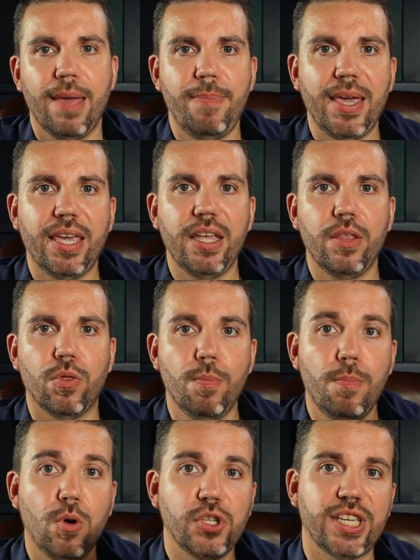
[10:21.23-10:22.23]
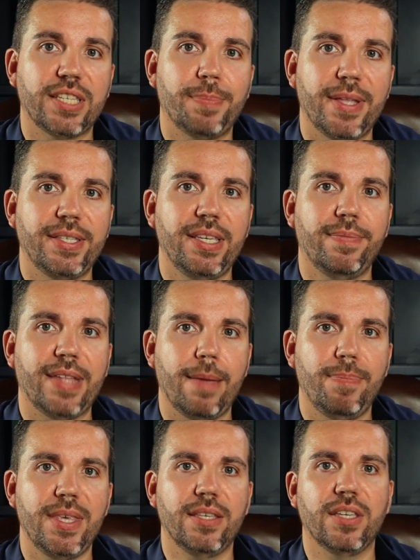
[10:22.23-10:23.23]
making it the most expensive
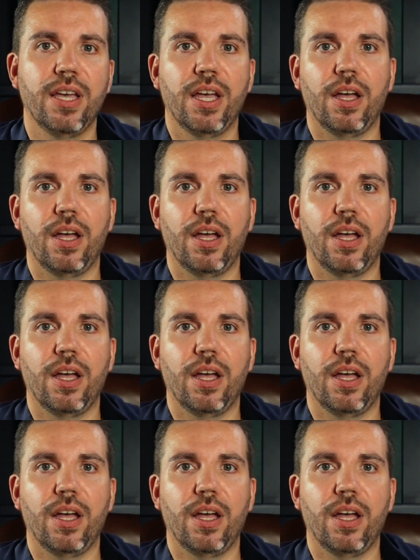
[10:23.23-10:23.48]
timepiece